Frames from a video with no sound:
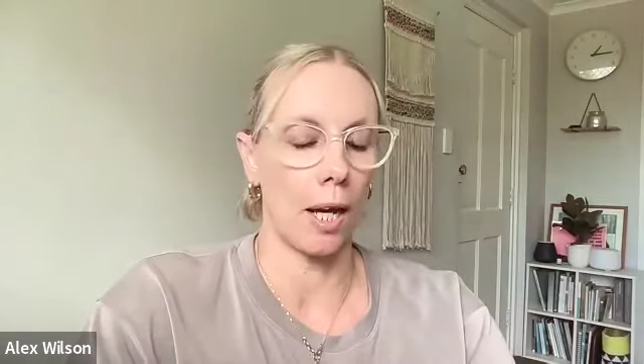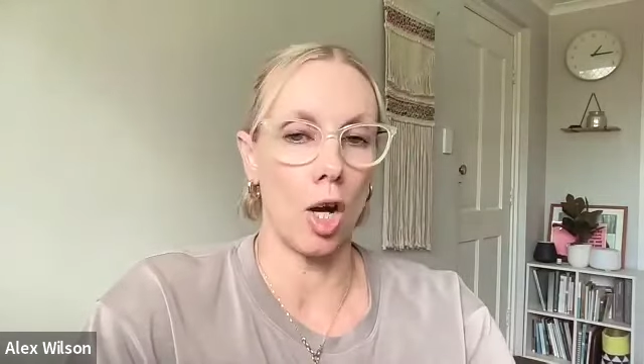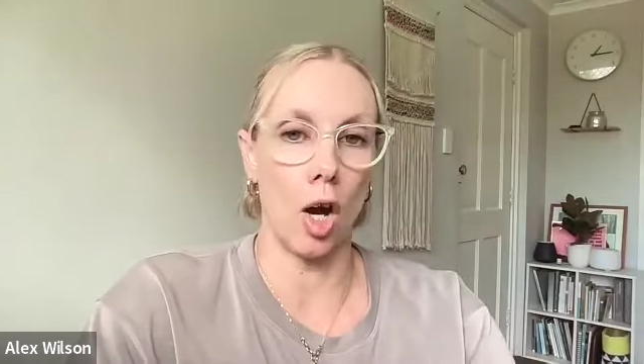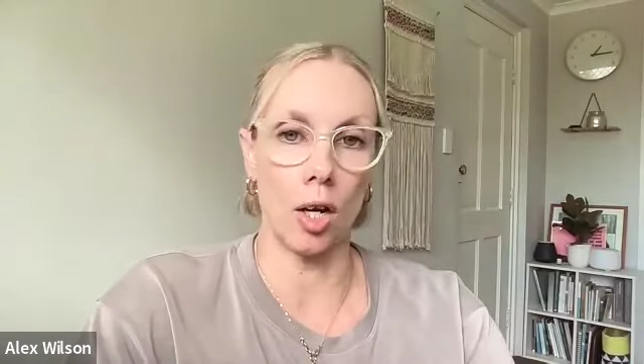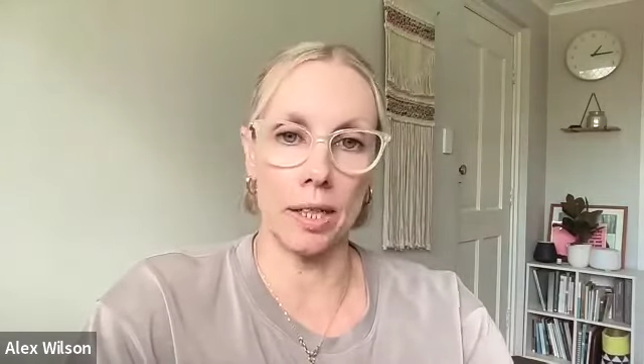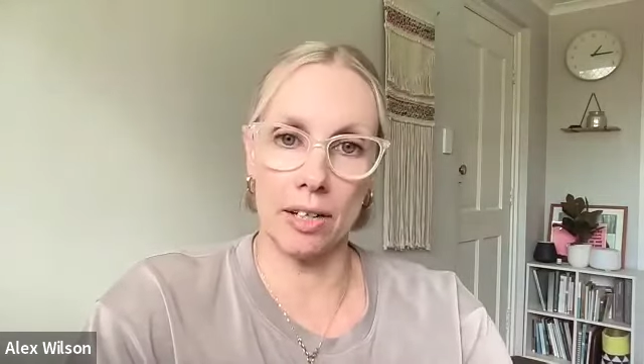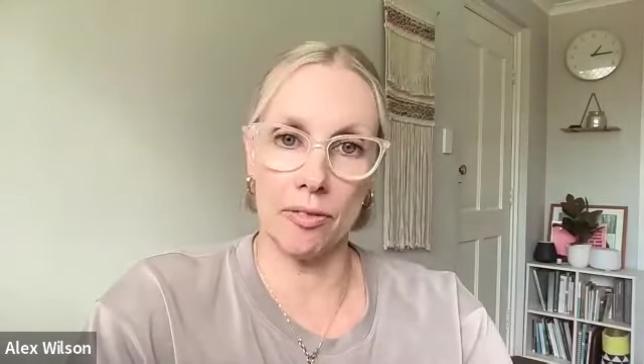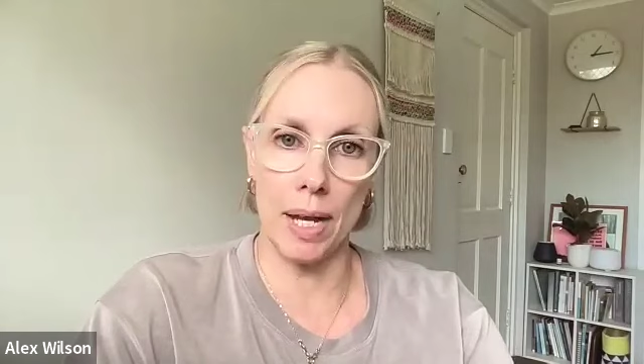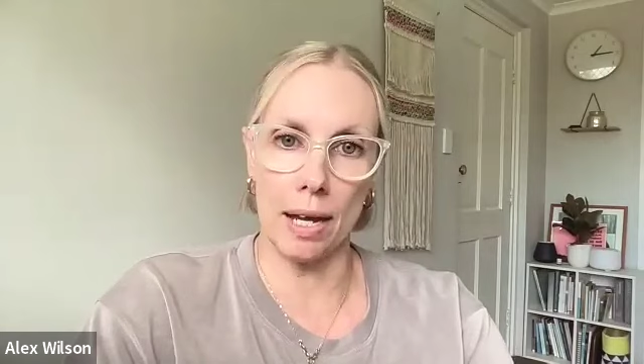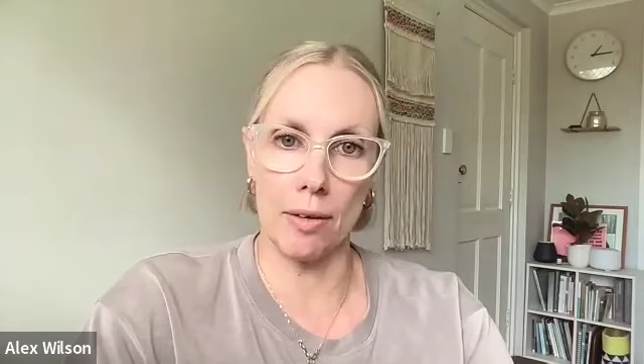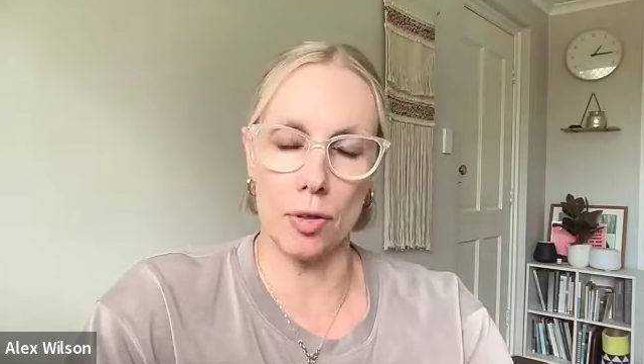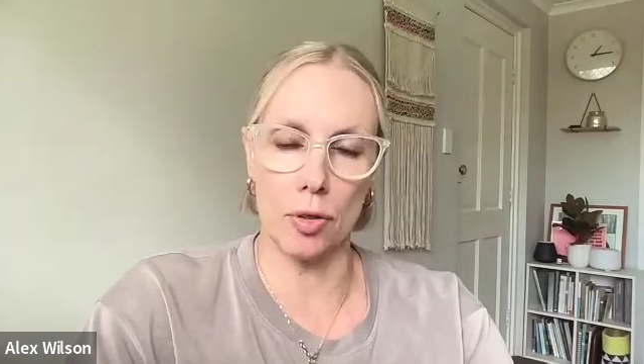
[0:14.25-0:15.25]
cognitive
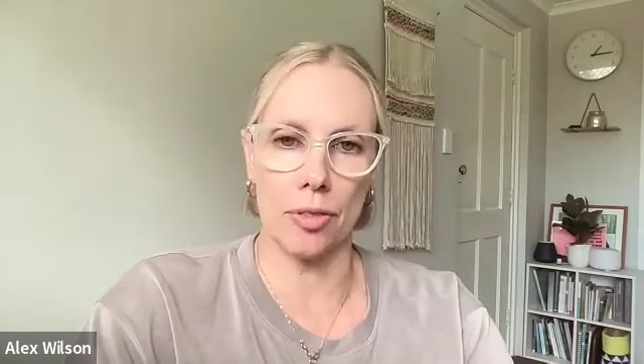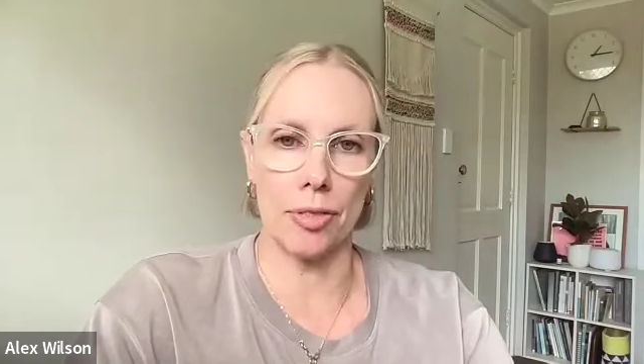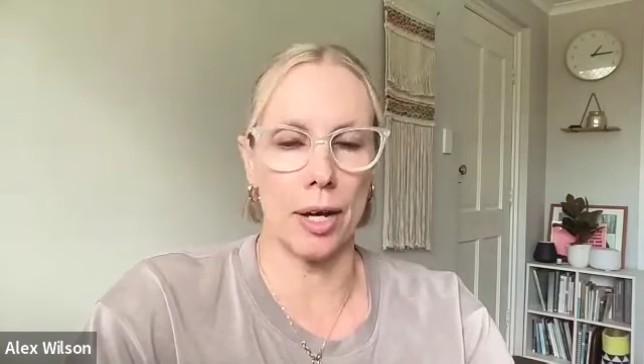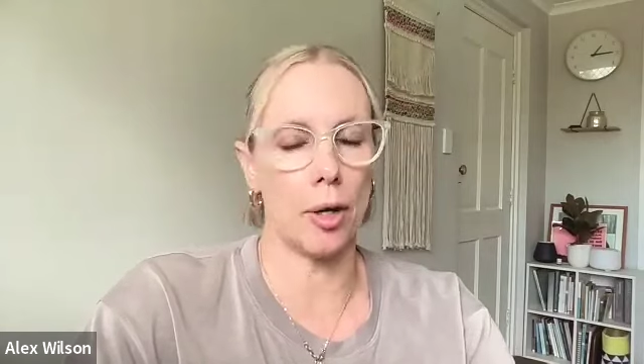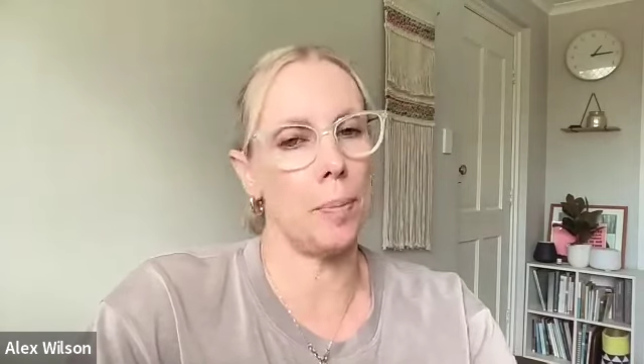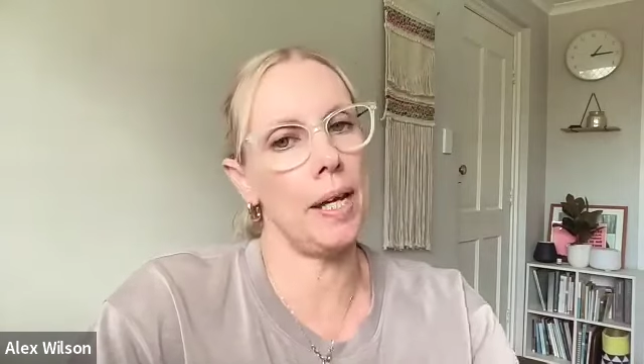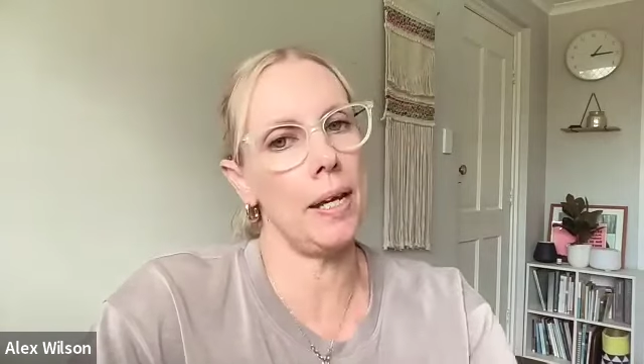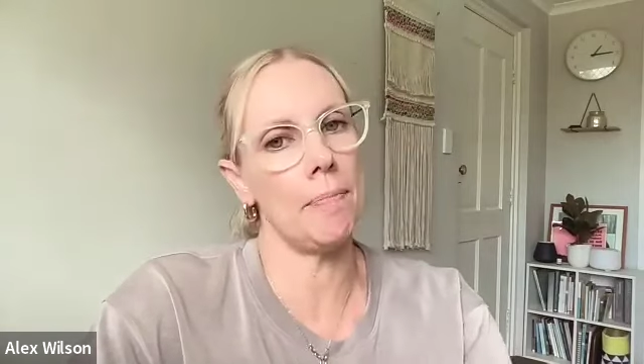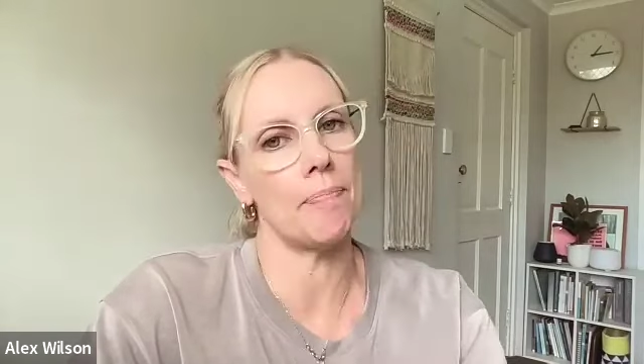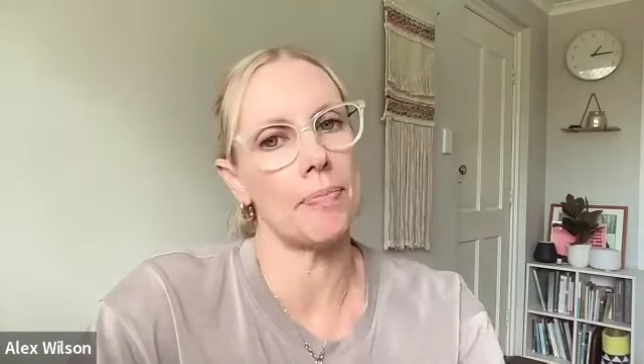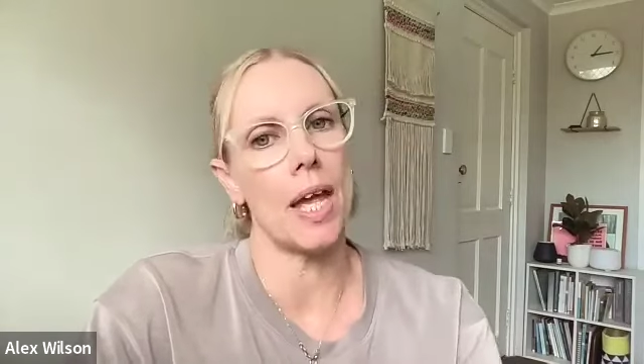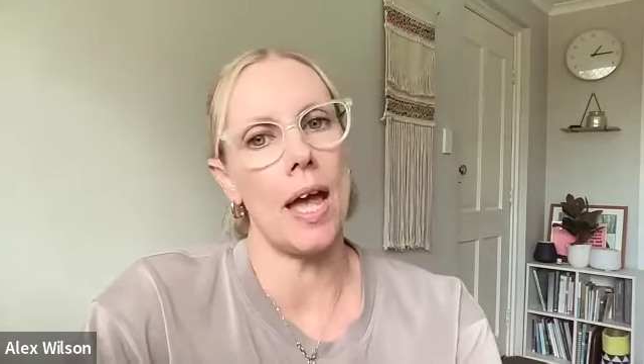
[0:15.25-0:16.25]
behavioral
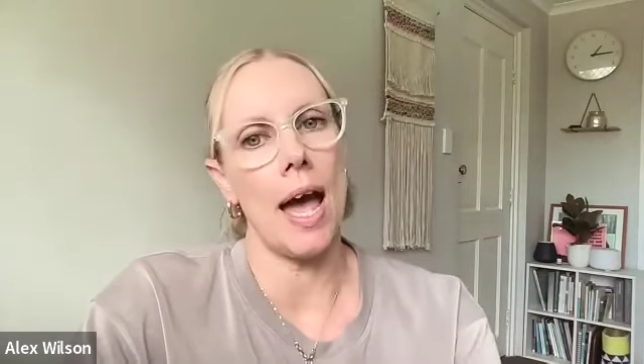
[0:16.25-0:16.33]
therapy,